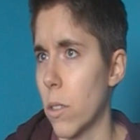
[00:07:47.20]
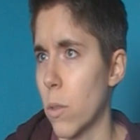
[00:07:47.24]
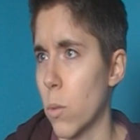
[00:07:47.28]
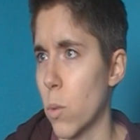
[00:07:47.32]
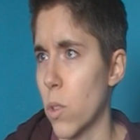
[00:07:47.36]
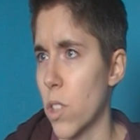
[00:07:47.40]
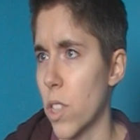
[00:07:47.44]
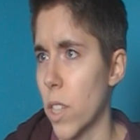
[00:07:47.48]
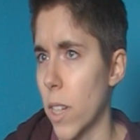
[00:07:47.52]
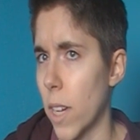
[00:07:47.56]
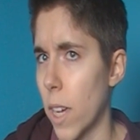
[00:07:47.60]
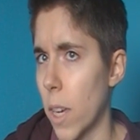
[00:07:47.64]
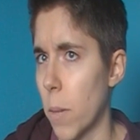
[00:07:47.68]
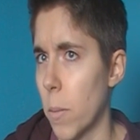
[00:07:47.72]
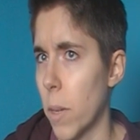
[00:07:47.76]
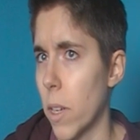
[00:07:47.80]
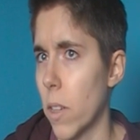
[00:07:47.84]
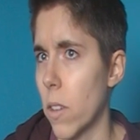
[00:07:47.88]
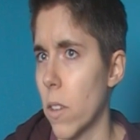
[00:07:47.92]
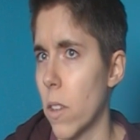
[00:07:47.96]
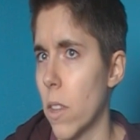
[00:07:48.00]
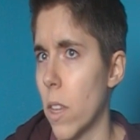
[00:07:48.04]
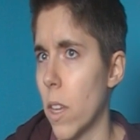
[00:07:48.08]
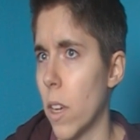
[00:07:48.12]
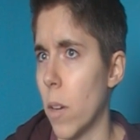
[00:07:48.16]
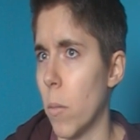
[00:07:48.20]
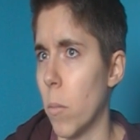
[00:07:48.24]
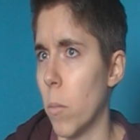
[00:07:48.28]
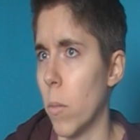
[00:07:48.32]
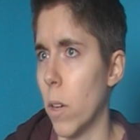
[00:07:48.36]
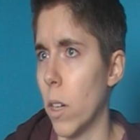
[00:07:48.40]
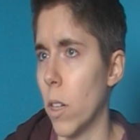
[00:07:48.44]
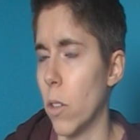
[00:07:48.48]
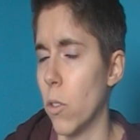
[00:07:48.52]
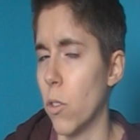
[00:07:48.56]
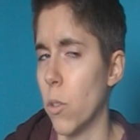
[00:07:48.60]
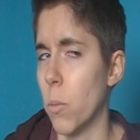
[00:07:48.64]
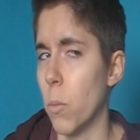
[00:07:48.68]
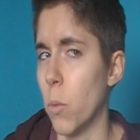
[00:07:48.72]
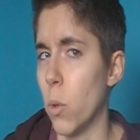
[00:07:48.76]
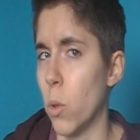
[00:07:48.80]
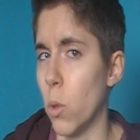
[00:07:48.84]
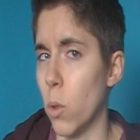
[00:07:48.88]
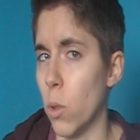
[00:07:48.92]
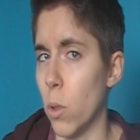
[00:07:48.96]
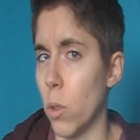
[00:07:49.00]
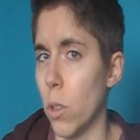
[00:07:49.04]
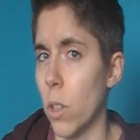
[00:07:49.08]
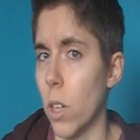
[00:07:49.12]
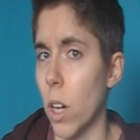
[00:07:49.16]
Once I came out to them, I was
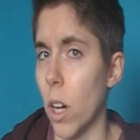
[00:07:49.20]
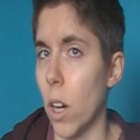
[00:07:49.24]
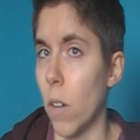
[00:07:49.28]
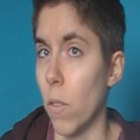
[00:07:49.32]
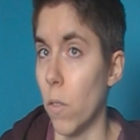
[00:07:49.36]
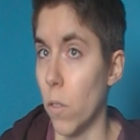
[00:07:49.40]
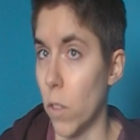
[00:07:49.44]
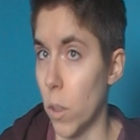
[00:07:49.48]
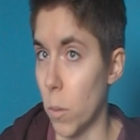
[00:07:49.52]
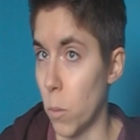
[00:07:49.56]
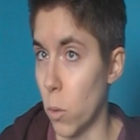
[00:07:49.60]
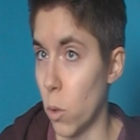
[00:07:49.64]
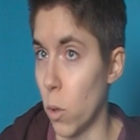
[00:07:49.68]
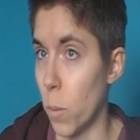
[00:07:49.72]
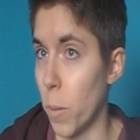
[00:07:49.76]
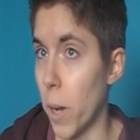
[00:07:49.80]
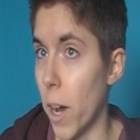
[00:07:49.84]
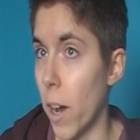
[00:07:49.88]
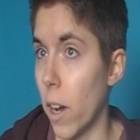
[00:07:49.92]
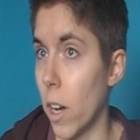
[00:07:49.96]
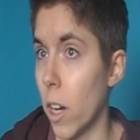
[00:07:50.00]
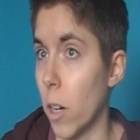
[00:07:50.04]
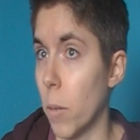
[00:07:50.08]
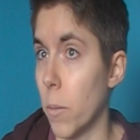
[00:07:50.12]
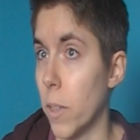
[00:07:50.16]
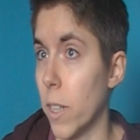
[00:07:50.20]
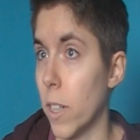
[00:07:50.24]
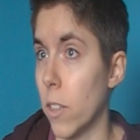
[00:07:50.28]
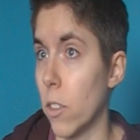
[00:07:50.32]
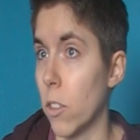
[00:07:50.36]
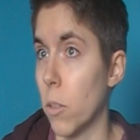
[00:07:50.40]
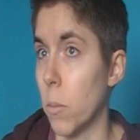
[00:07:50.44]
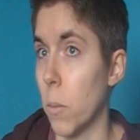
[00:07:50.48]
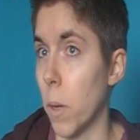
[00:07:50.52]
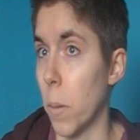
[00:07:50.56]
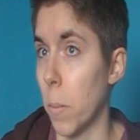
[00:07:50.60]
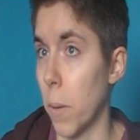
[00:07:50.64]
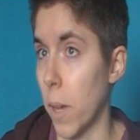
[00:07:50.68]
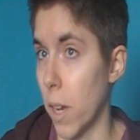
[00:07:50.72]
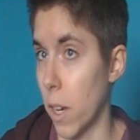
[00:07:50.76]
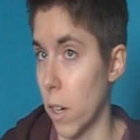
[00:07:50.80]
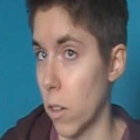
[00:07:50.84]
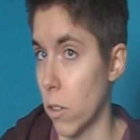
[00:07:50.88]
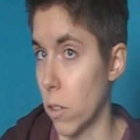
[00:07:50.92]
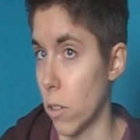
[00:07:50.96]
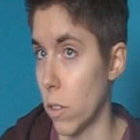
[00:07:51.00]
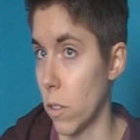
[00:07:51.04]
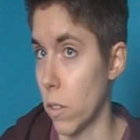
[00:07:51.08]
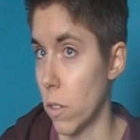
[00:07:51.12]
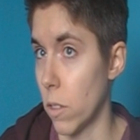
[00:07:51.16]
more comfortable about coming out to my
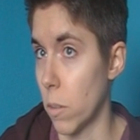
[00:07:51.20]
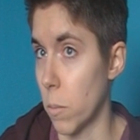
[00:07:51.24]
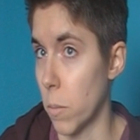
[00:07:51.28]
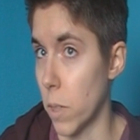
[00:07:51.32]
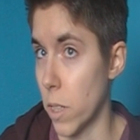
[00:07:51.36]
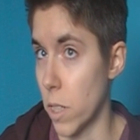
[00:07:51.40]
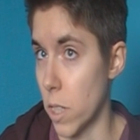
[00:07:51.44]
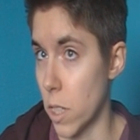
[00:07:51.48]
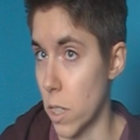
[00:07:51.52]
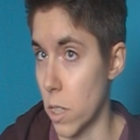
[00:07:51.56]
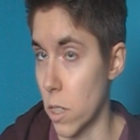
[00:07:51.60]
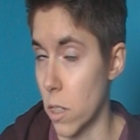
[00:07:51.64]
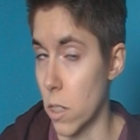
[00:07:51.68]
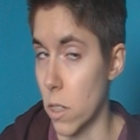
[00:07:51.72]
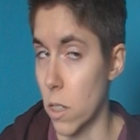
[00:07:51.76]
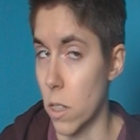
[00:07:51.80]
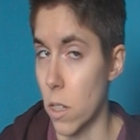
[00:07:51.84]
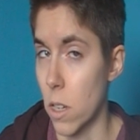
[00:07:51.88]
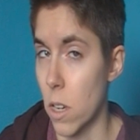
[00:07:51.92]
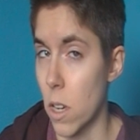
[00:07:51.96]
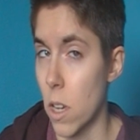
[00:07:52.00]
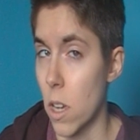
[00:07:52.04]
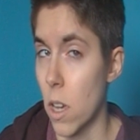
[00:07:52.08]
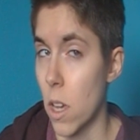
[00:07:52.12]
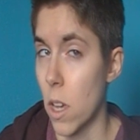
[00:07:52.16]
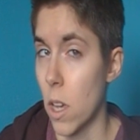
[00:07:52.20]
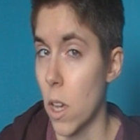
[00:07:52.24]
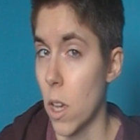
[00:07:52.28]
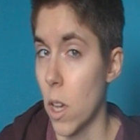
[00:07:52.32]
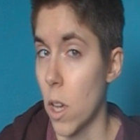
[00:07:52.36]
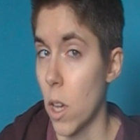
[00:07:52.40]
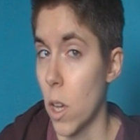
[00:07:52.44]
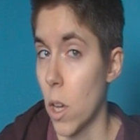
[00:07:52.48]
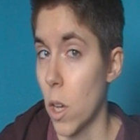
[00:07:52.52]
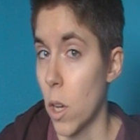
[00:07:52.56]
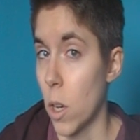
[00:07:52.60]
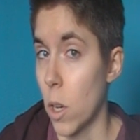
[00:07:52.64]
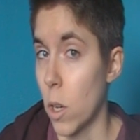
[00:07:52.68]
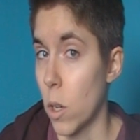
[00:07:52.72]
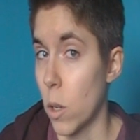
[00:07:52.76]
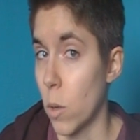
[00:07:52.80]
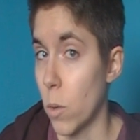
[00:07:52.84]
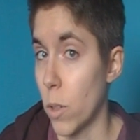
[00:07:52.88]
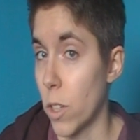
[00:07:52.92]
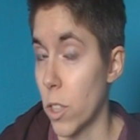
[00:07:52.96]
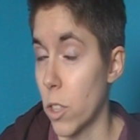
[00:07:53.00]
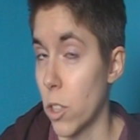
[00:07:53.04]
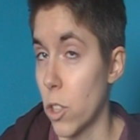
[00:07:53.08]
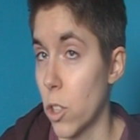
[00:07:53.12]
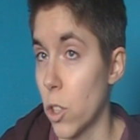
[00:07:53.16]
parents and my sister,
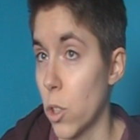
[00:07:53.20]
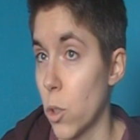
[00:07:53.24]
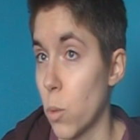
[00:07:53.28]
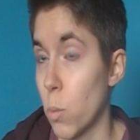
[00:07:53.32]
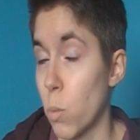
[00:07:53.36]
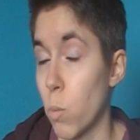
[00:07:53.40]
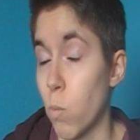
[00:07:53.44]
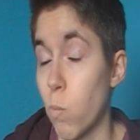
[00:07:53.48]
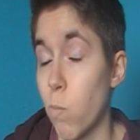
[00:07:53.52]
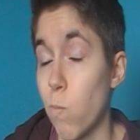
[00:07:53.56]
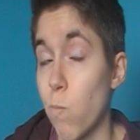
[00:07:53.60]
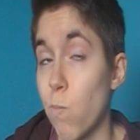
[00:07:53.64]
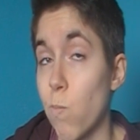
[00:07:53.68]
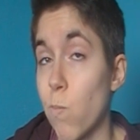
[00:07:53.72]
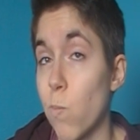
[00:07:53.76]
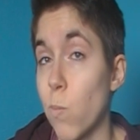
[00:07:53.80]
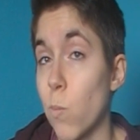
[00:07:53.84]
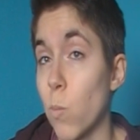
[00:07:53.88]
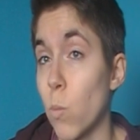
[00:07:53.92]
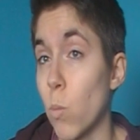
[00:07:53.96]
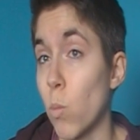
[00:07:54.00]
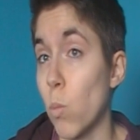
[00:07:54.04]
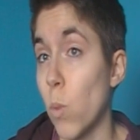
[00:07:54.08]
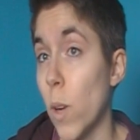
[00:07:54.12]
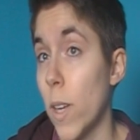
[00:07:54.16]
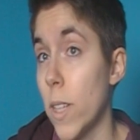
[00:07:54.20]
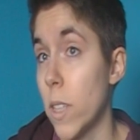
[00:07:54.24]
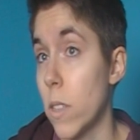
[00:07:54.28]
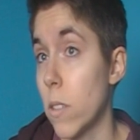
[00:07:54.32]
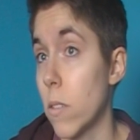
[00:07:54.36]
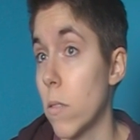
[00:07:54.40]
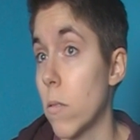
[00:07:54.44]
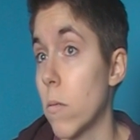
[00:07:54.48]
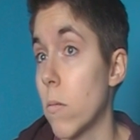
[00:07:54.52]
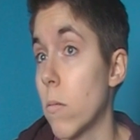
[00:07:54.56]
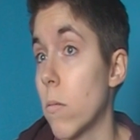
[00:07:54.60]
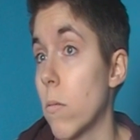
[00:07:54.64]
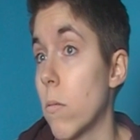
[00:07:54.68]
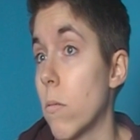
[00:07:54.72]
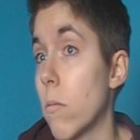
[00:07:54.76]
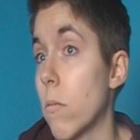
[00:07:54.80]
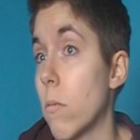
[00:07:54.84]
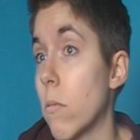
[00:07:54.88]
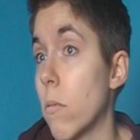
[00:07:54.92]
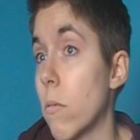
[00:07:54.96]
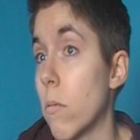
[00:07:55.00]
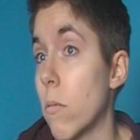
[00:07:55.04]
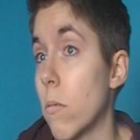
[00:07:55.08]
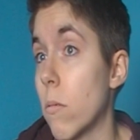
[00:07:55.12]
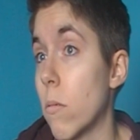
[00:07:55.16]
which went
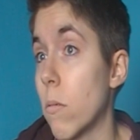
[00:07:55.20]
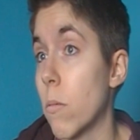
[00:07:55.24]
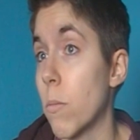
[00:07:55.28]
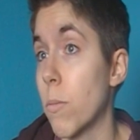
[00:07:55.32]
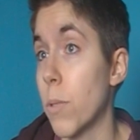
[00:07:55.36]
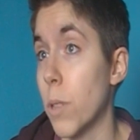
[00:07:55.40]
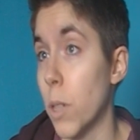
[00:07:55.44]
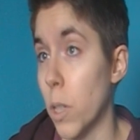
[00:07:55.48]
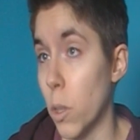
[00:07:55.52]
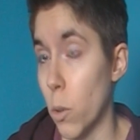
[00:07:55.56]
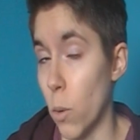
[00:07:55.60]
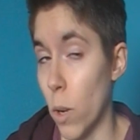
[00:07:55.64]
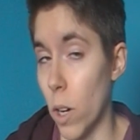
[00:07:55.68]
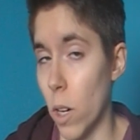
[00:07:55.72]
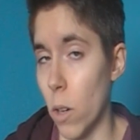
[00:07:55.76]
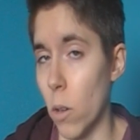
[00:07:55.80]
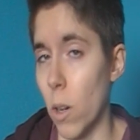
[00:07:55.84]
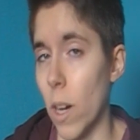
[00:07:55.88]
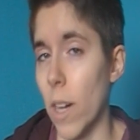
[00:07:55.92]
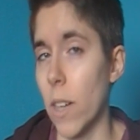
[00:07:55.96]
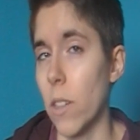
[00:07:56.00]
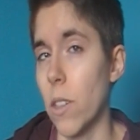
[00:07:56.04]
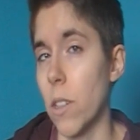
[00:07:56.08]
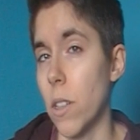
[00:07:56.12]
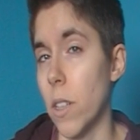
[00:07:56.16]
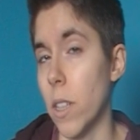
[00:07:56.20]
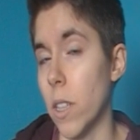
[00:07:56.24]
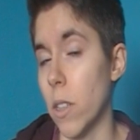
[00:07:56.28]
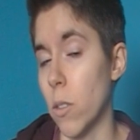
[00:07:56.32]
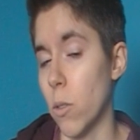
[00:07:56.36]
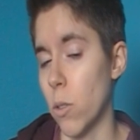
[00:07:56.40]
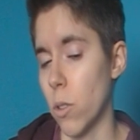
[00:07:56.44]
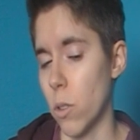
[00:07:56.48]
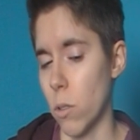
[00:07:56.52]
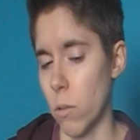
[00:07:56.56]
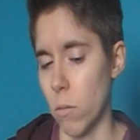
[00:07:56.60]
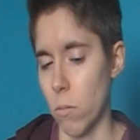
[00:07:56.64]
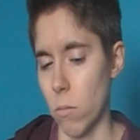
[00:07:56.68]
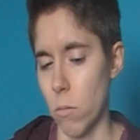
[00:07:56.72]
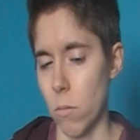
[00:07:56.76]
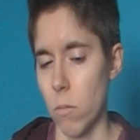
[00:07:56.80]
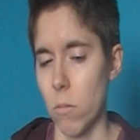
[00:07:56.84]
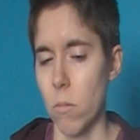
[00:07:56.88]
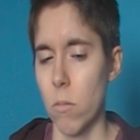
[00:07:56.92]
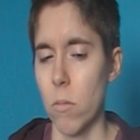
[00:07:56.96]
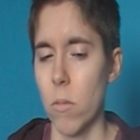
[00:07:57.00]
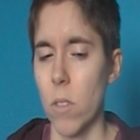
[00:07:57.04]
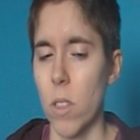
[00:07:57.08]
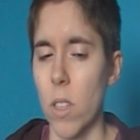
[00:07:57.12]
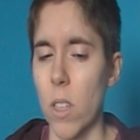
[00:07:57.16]
pretty well actually. It was,
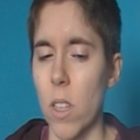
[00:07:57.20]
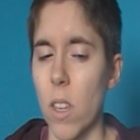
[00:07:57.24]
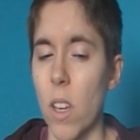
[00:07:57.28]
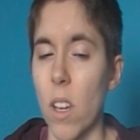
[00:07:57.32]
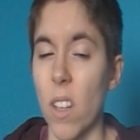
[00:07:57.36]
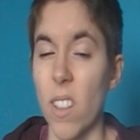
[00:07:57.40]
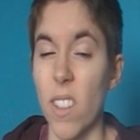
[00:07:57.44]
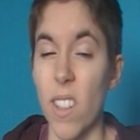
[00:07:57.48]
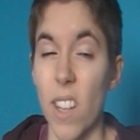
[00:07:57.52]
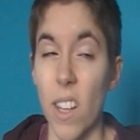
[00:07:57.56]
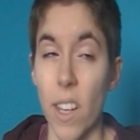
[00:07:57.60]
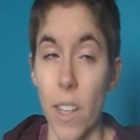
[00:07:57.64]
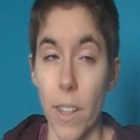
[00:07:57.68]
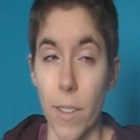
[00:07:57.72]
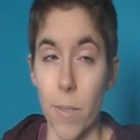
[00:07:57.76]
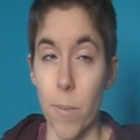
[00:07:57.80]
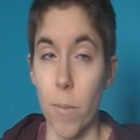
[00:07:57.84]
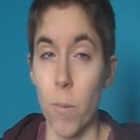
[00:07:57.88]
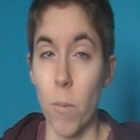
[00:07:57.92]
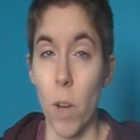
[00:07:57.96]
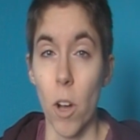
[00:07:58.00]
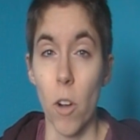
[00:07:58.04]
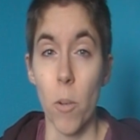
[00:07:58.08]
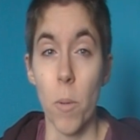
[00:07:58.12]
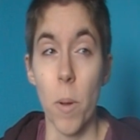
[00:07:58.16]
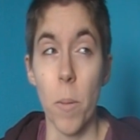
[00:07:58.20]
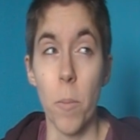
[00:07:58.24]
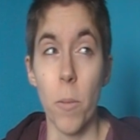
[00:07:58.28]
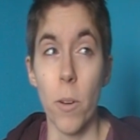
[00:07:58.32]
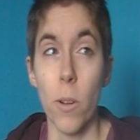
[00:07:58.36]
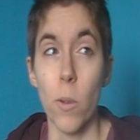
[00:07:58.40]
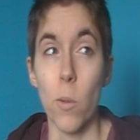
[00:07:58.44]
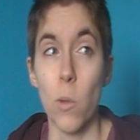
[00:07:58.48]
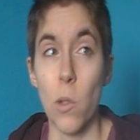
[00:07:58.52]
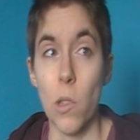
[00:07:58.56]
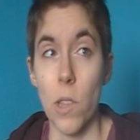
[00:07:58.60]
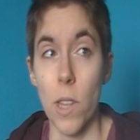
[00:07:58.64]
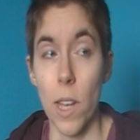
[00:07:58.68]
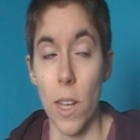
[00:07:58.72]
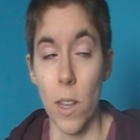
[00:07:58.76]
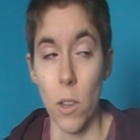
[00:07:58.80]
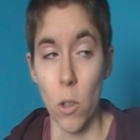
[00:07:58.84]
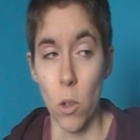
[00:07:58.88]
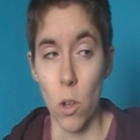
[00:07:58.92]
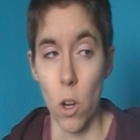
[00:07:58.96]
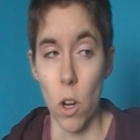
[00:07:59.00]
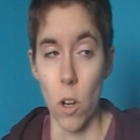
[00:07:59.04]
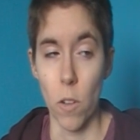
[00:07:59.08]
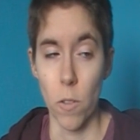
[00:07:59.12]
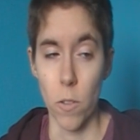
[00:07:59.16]
I remember it wasn't that
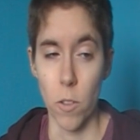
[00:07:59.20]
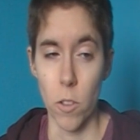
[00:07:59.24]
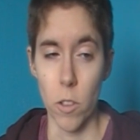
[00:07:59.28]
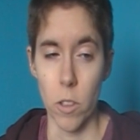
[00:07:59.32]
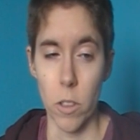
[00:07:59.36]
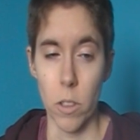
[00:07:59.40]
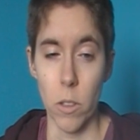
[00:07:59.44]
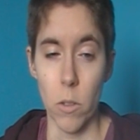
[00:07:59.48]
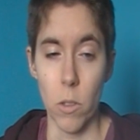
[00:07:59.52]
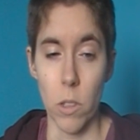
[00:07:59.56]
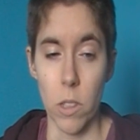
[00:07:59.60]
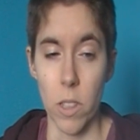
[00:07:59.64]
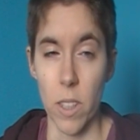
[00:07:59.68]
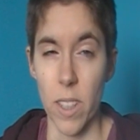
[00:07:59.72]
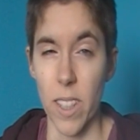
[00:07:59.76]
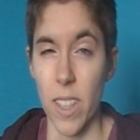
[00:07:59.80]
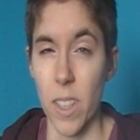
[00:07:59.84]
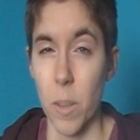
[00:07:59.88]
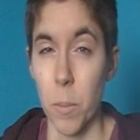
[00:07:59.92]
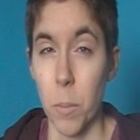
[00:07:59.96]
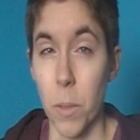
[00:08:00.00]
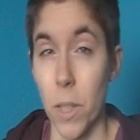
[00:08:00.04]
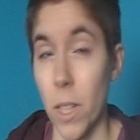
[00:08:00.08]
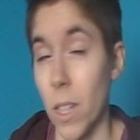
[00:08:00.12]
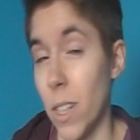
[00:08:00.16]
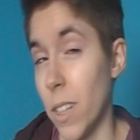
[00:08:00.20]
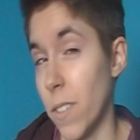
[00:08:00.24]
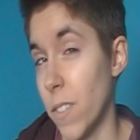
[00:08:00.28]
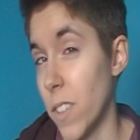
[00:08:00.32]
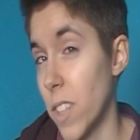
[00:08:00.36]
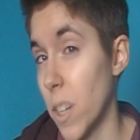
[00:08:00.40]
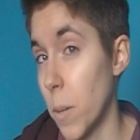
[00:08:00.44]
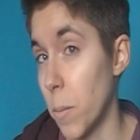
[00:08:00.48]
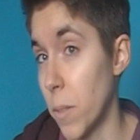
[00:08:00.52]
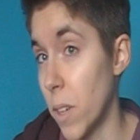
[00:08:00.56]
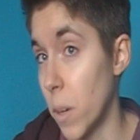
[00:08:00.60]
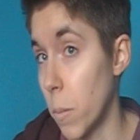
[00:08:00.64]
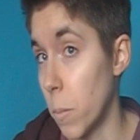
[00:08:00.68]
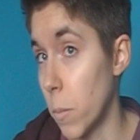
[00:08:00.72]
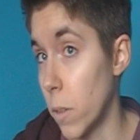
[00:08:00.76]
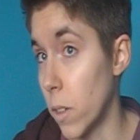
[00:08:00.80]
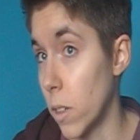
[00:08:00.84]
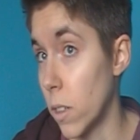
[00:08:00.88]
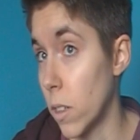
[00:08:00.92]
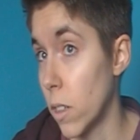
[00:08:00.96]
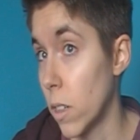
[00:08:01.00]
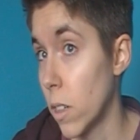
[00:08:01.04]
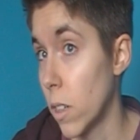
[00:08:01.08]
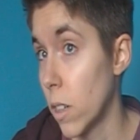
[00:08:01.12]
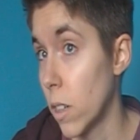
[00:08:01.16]
long after, it was like beginning of September,